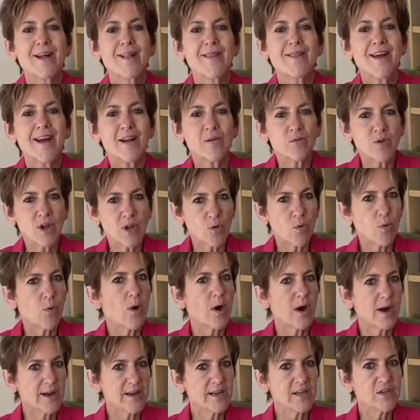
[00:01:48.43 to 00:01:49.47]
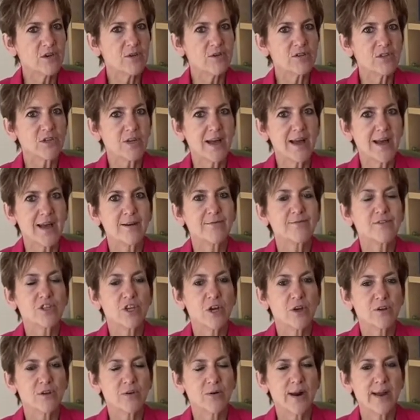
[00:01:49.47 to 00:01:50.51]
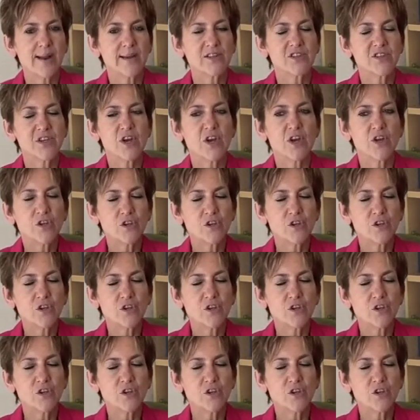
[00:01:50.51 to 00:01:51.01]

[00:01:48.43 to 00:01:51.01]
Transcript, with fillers: that require you to have donor eggs,